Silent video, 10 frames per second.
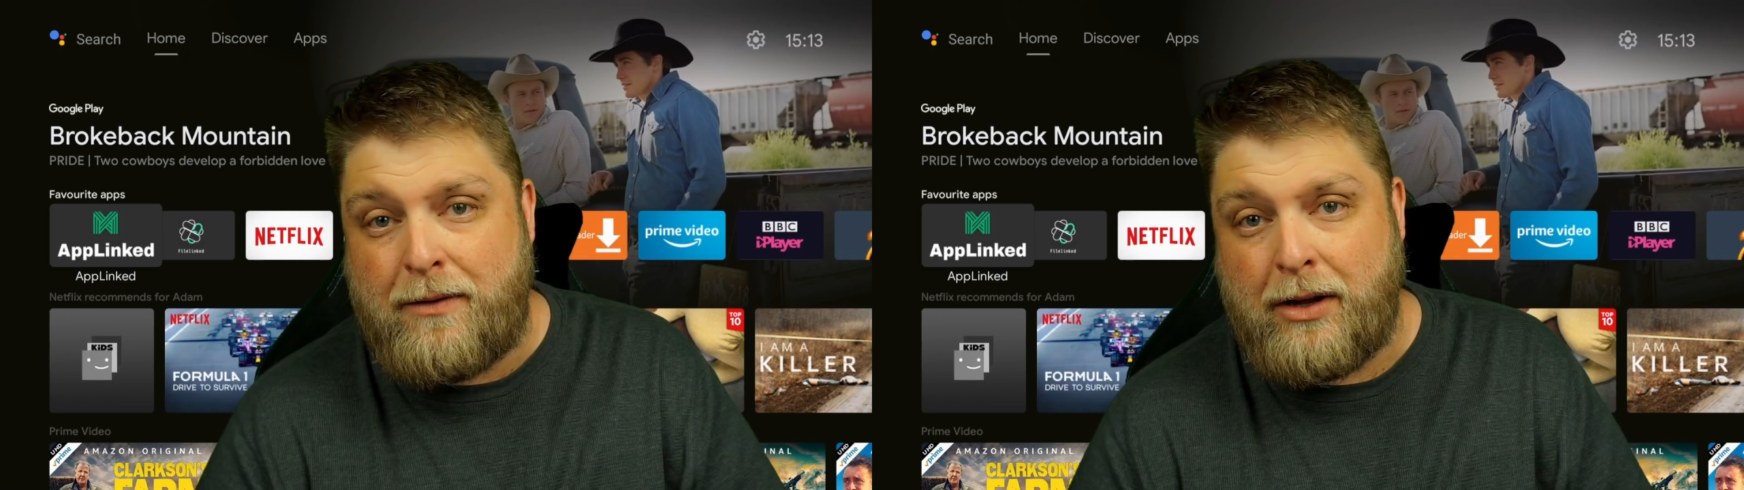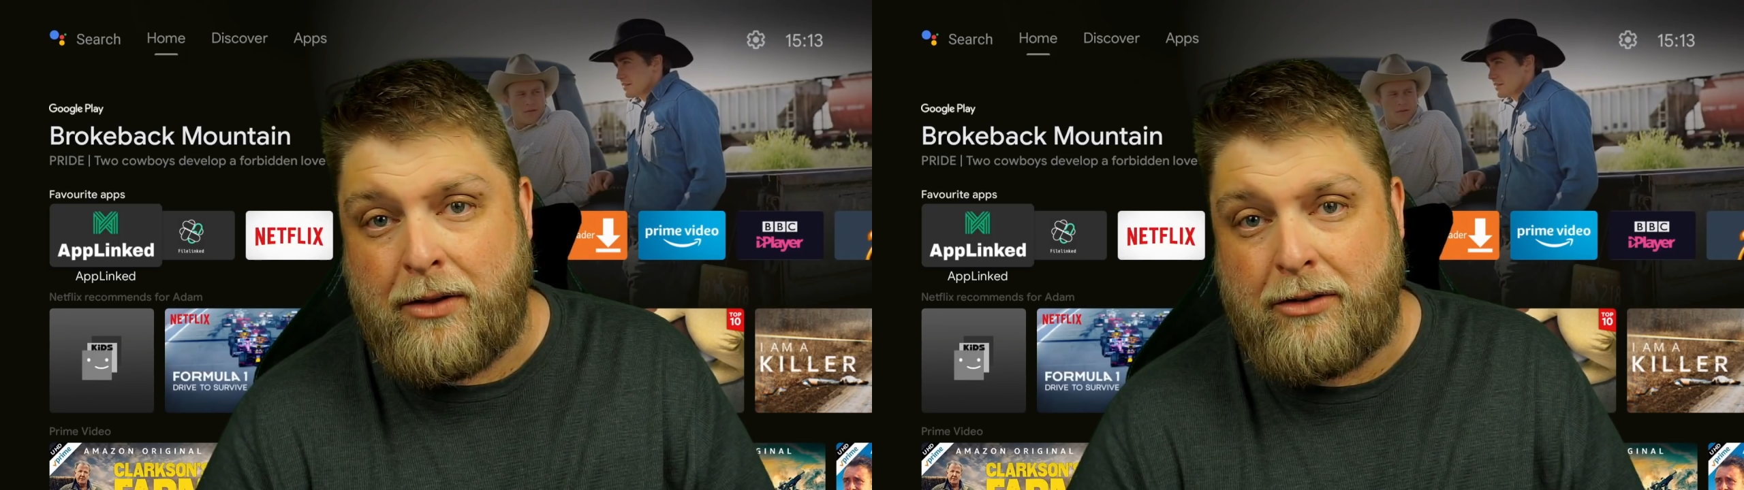
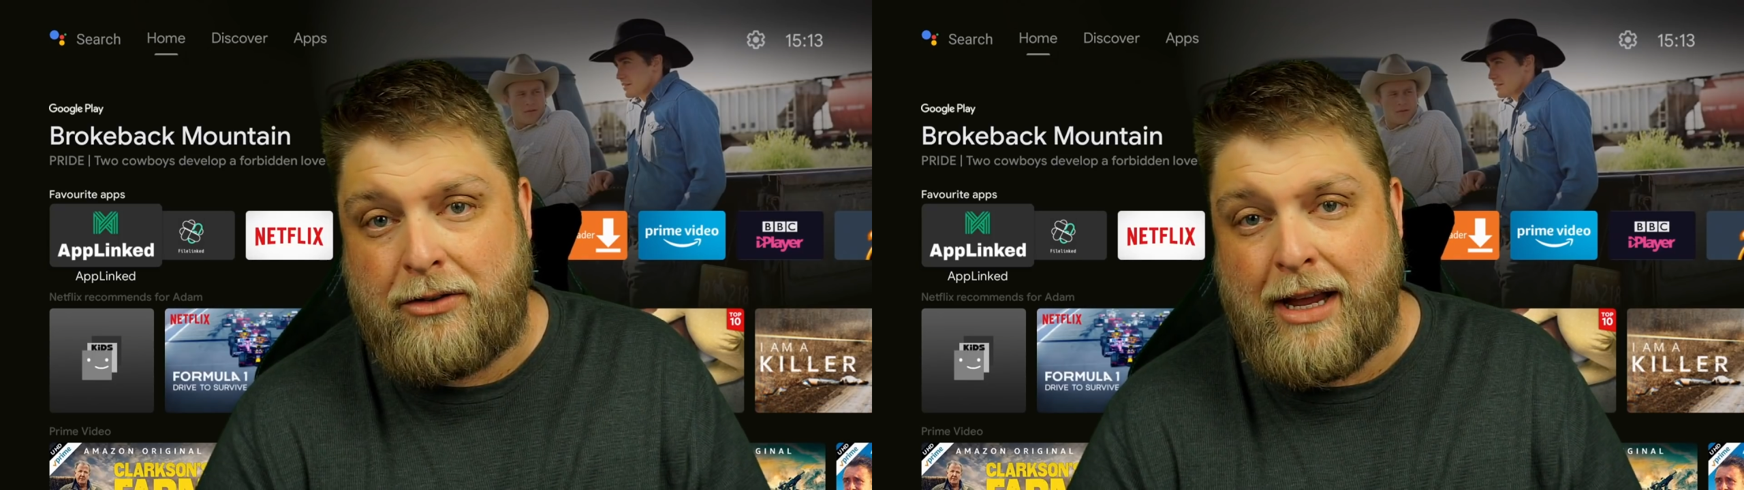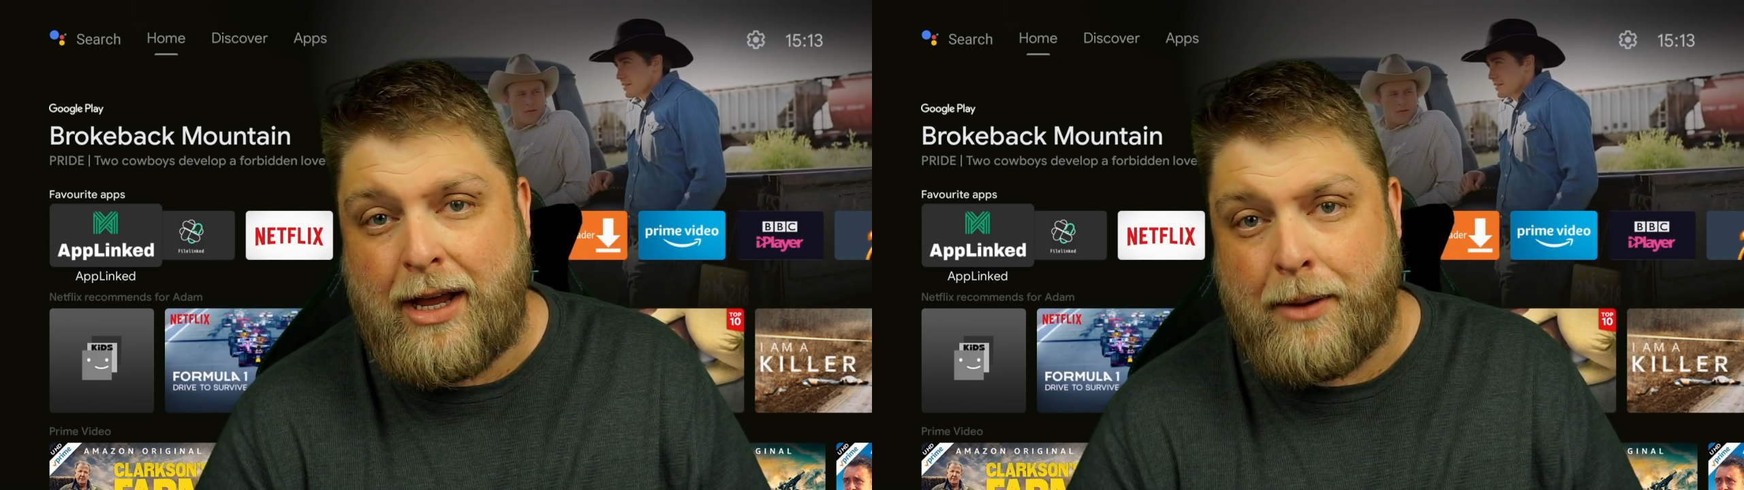feel the
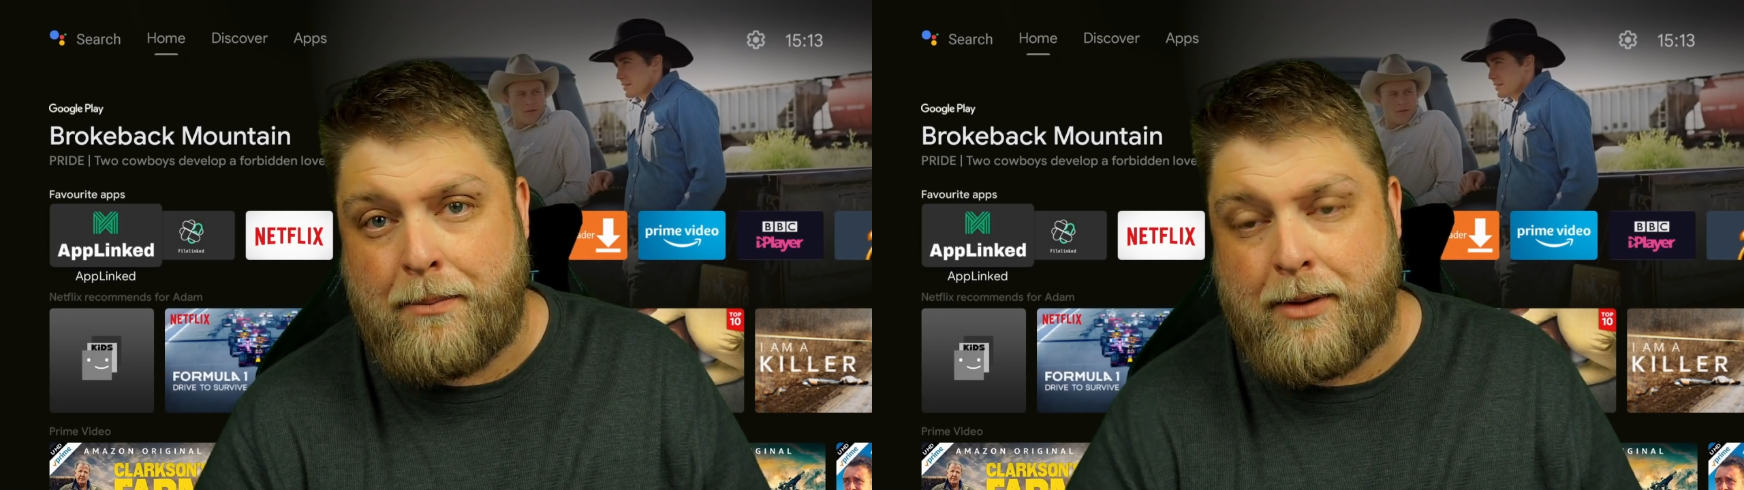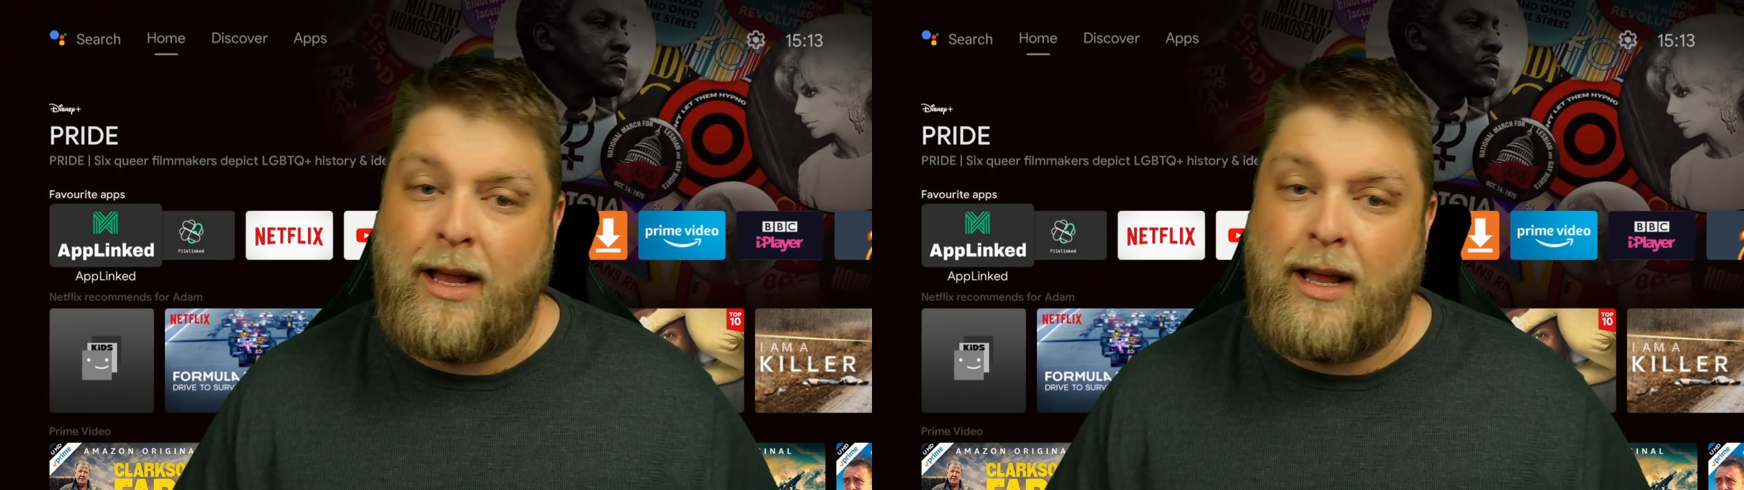same.